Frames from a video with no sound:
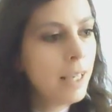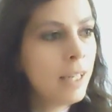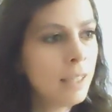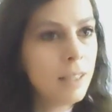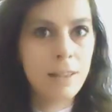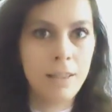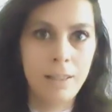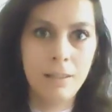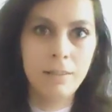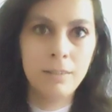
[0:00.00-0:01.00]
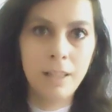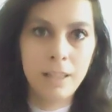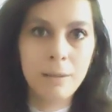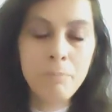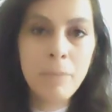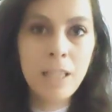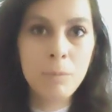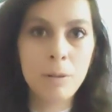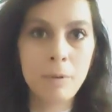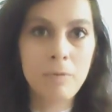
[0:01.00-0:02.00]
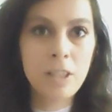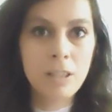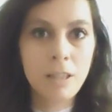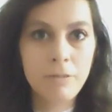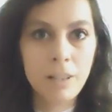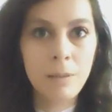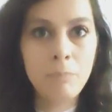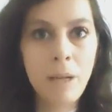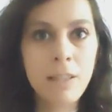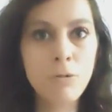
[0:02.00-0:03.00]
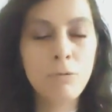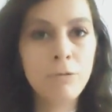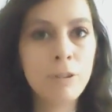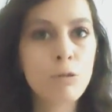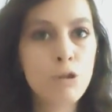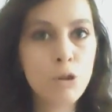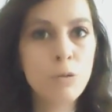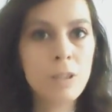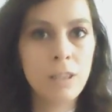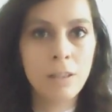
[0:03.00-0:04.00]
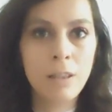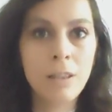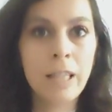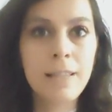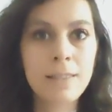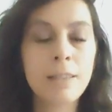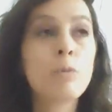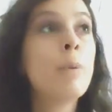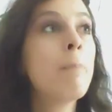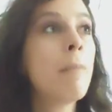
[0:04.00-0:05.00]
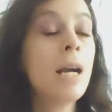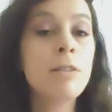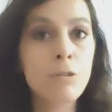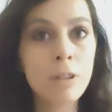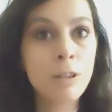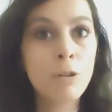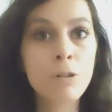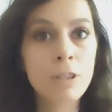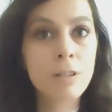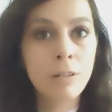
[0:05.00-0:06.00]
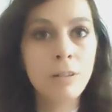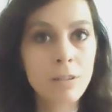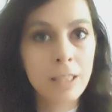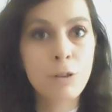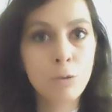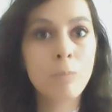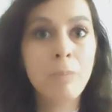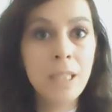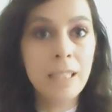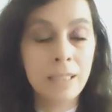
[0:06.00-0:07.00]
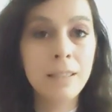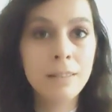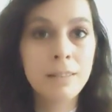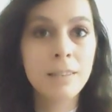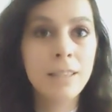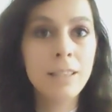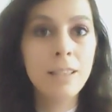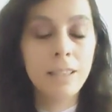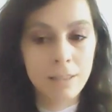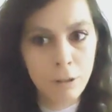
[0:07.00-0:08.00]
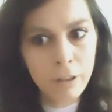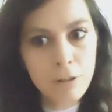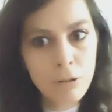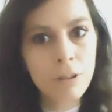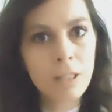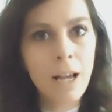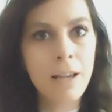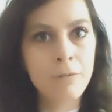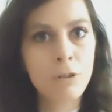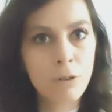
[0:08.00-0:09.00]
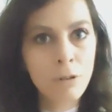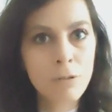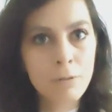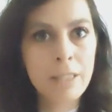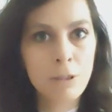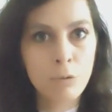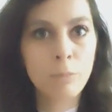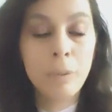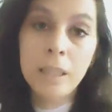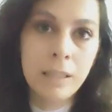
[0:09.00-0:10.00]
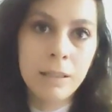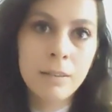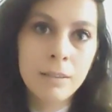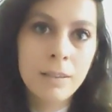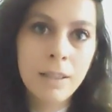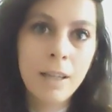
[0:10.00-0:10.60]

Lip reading: anything, like a minimum of stuff that makes you feel juicy nonetheless, that reminds you that you're still a sexual being, as long as you're alive, you're also a sexual being.